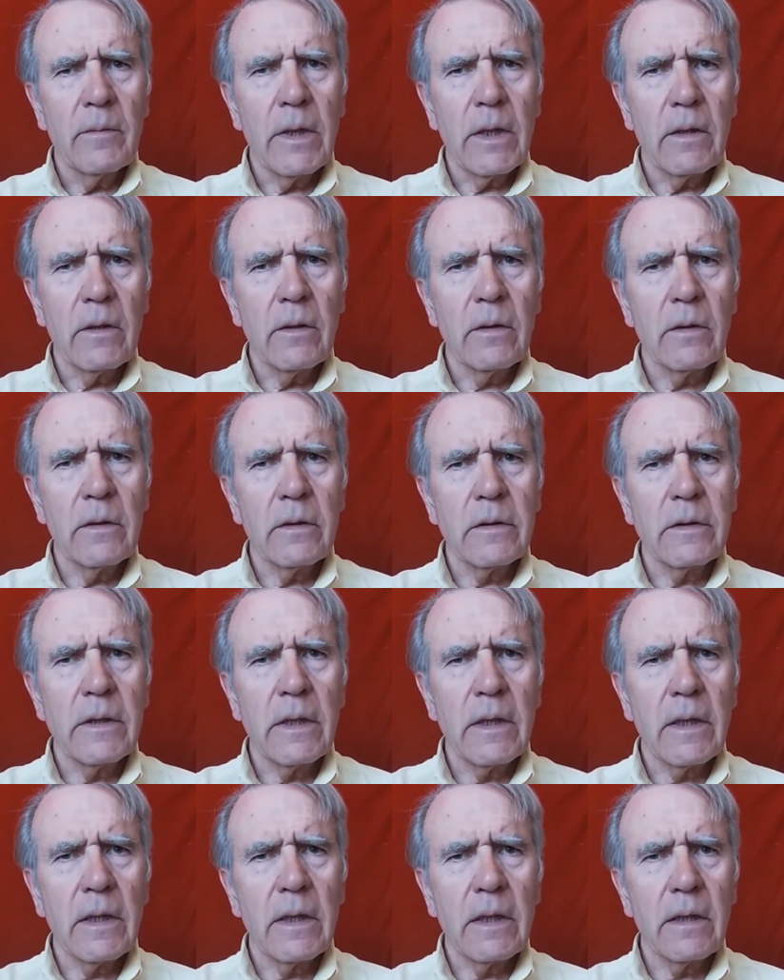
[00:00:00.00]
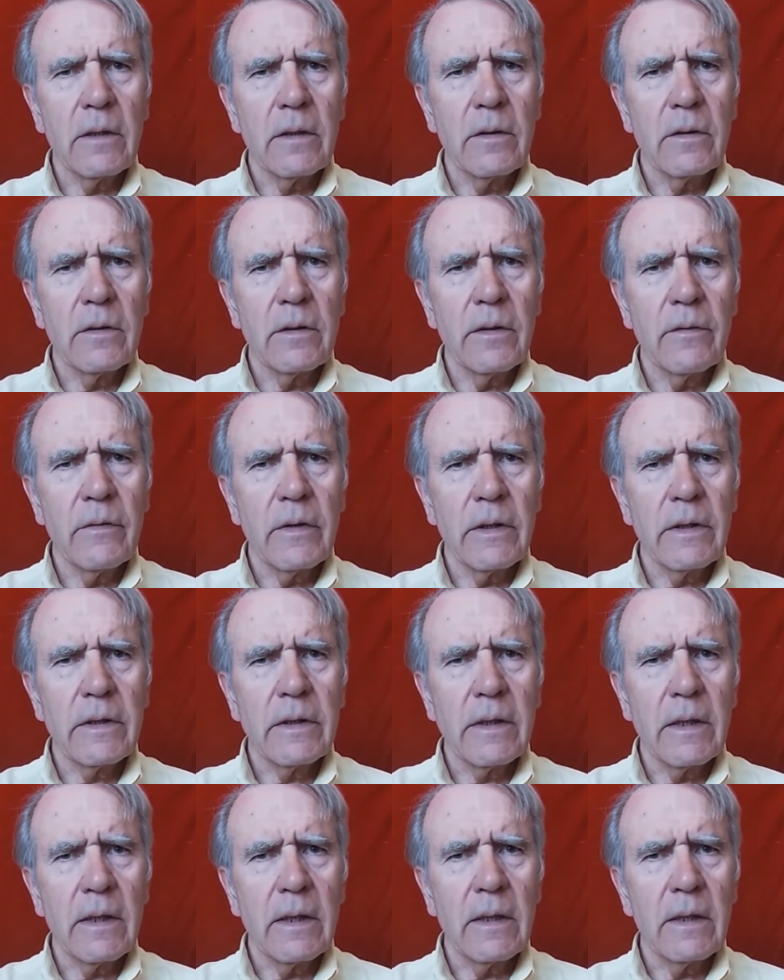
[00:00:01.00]
because they are
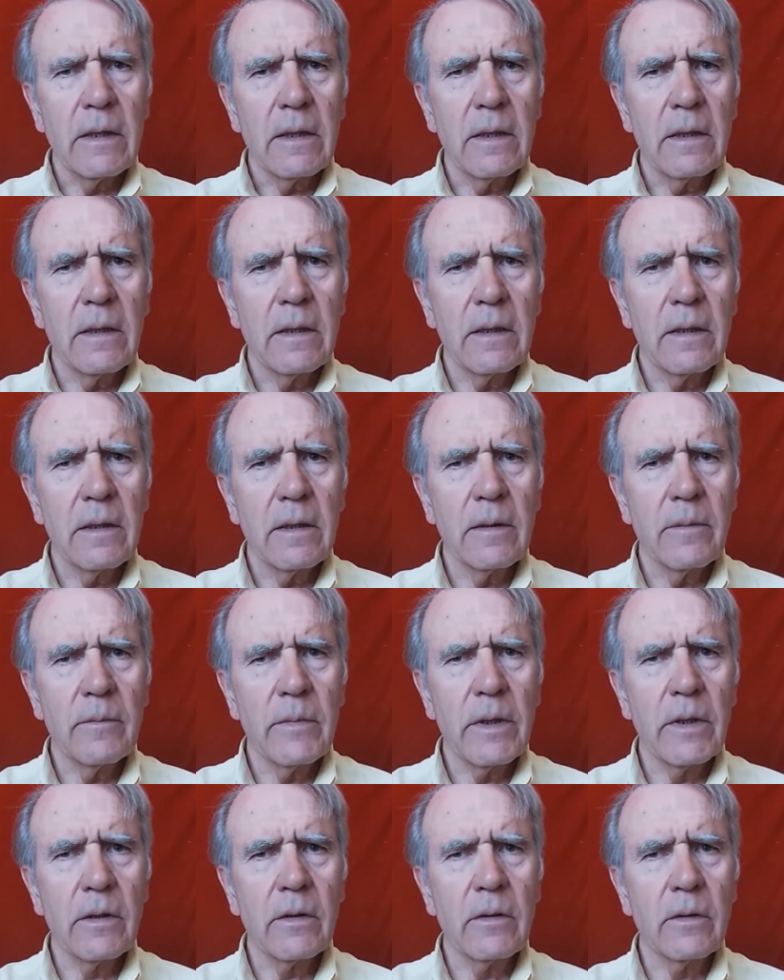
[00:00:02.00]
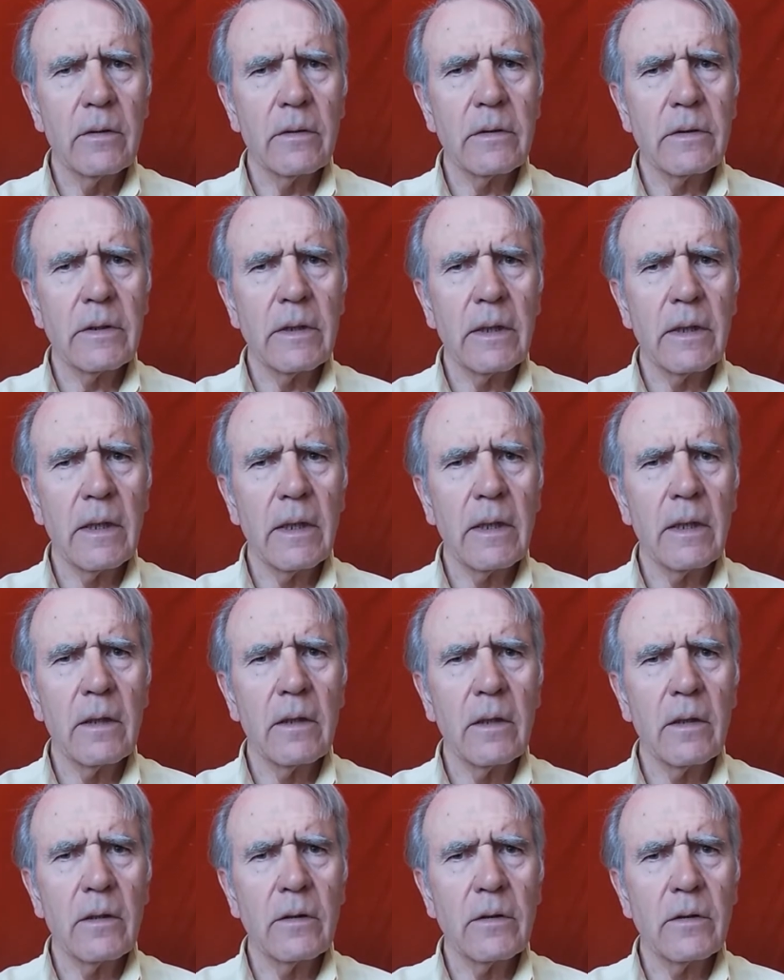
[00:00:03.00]
universal, because they
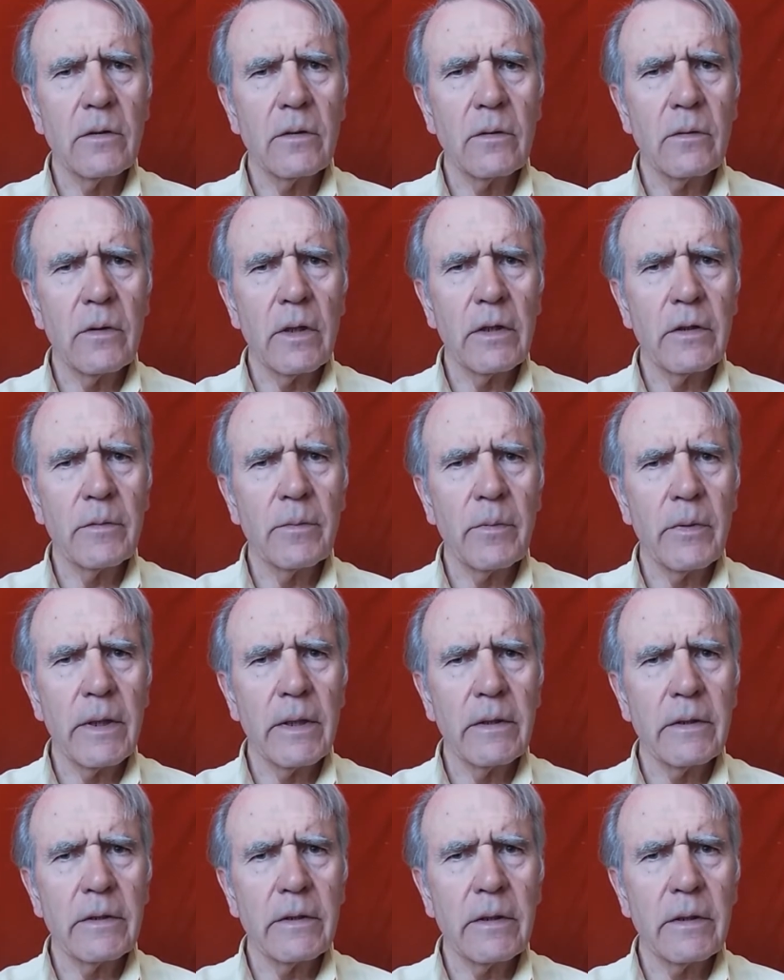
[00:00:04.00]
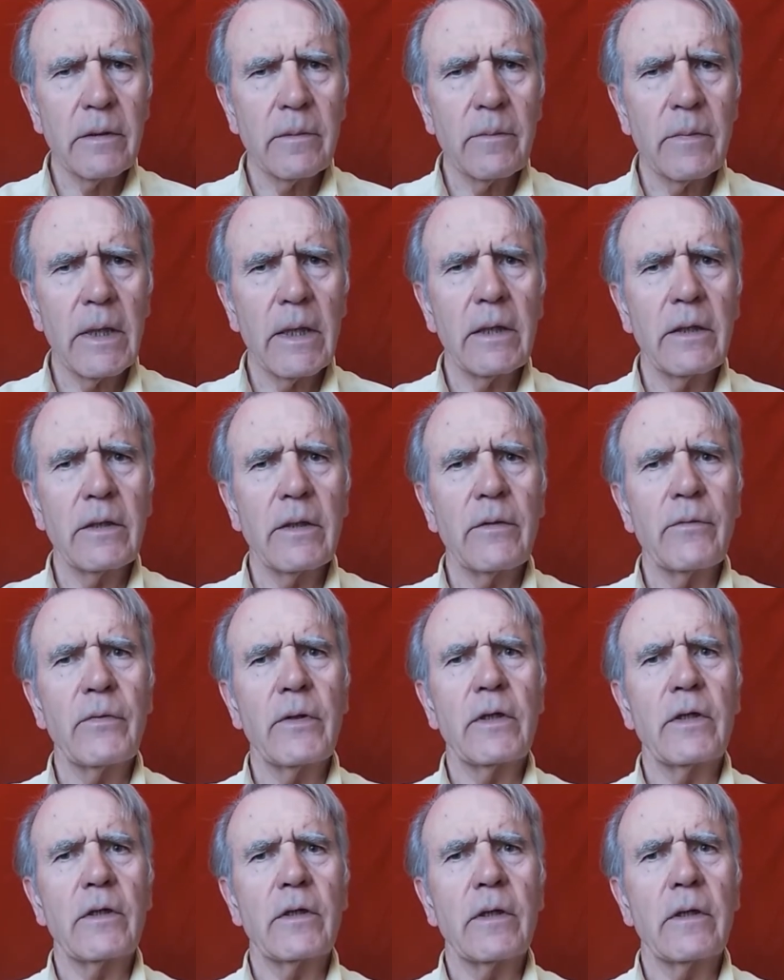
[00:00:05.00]
are also expressed by
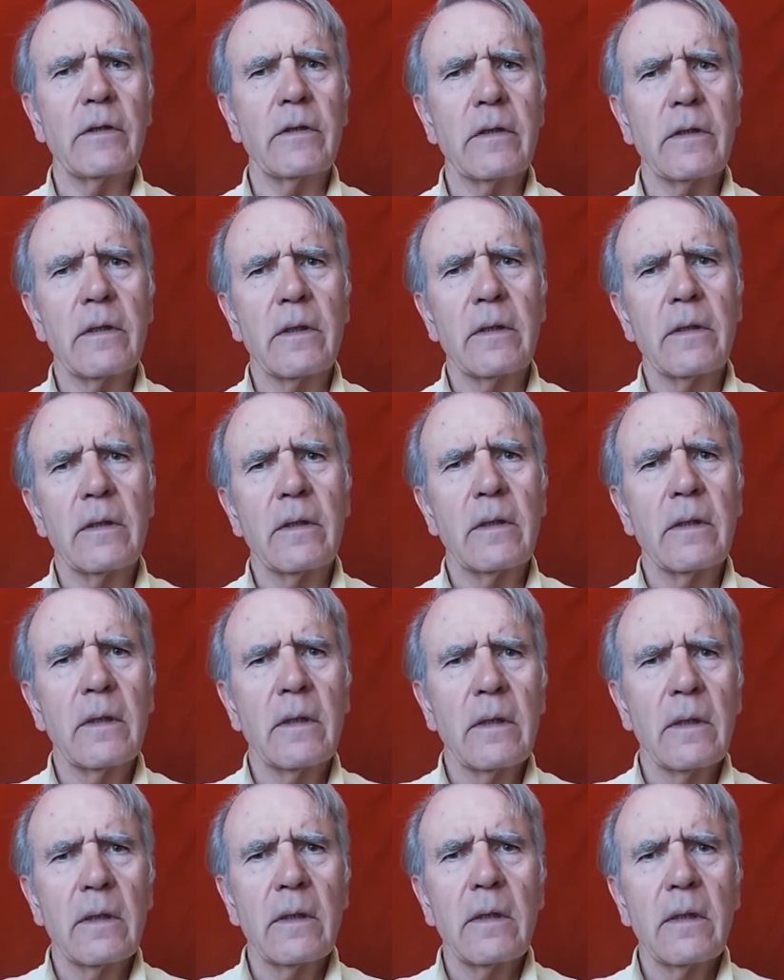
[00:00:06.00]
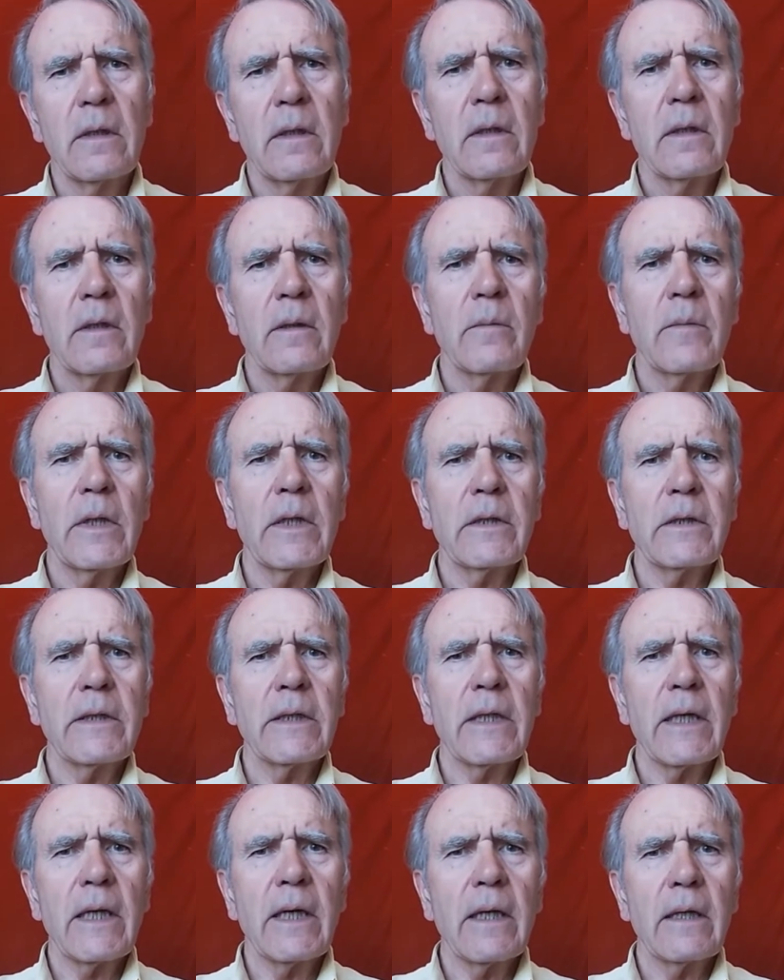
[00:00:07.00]
definitions, but
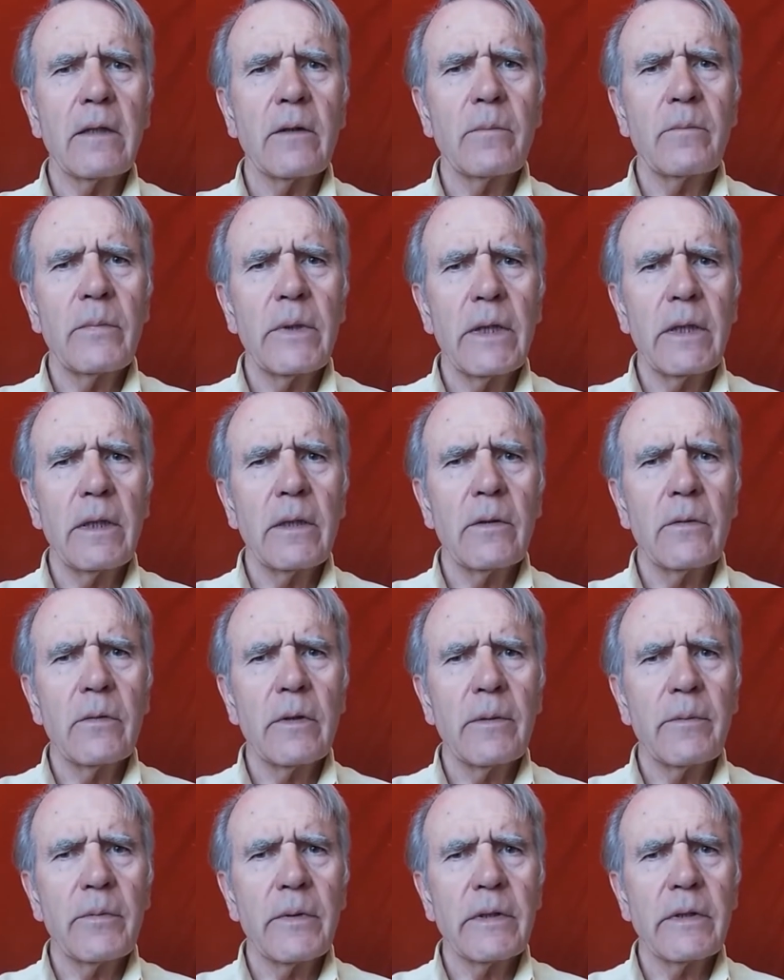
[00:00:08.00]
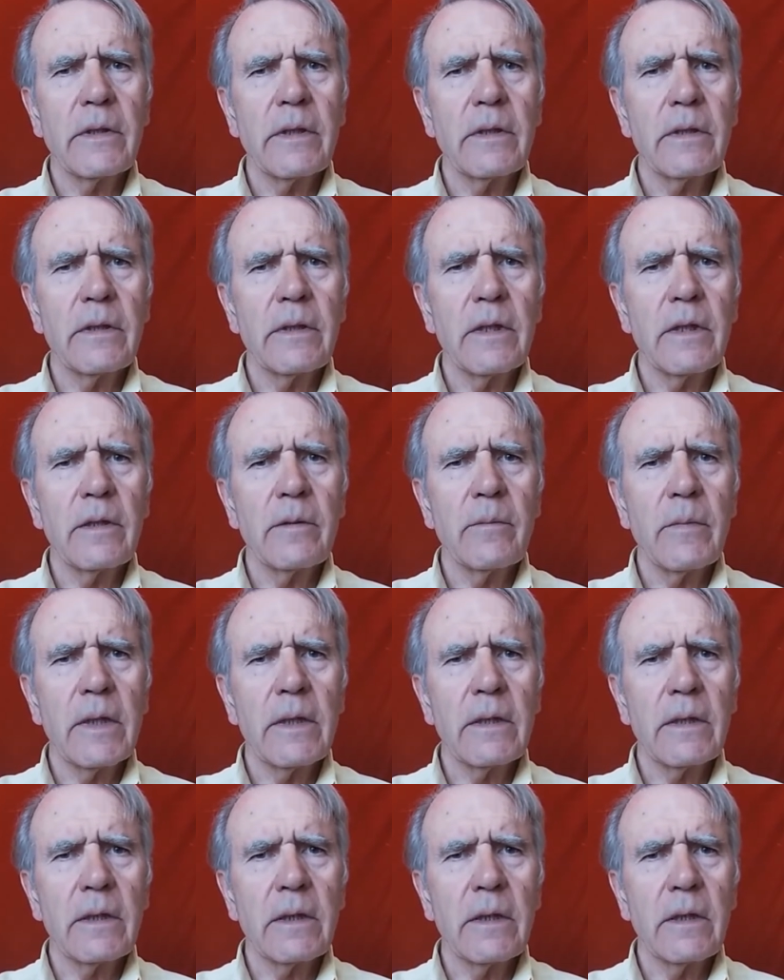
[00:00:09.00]
they can be represented
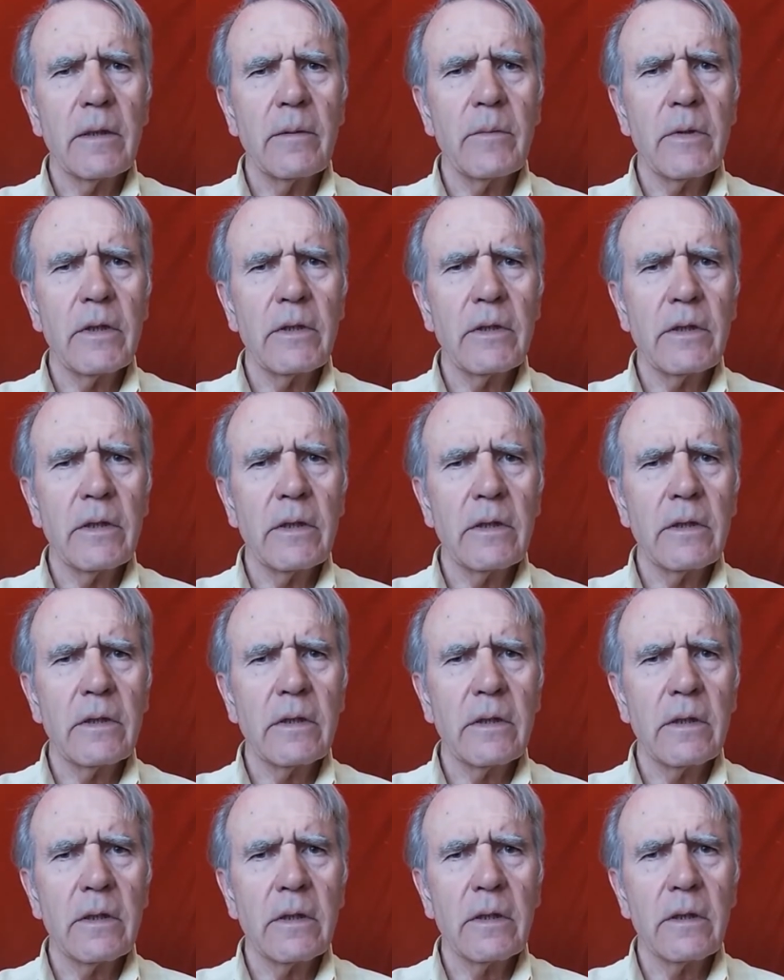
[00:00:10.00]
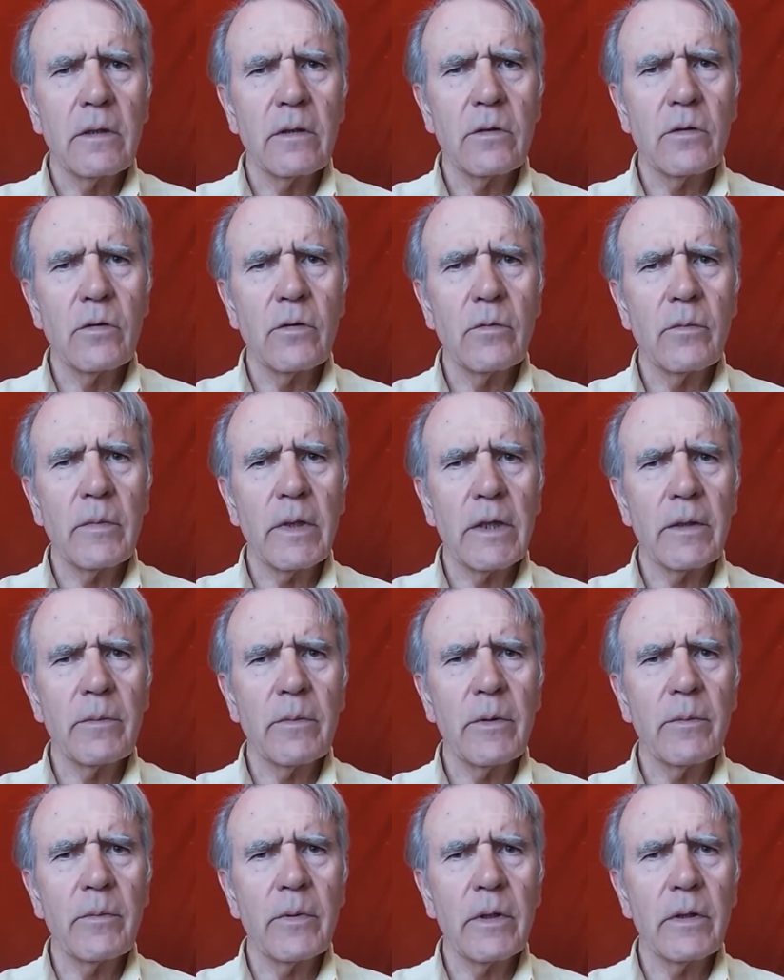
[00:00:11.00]
by images to make
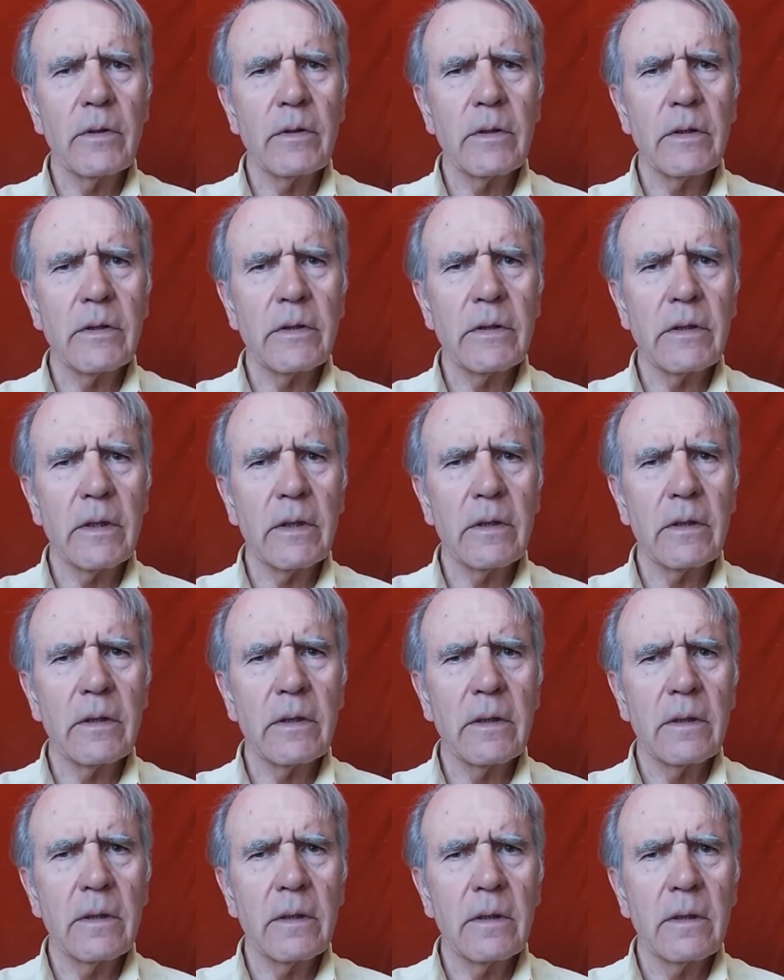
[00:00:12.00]
people understand,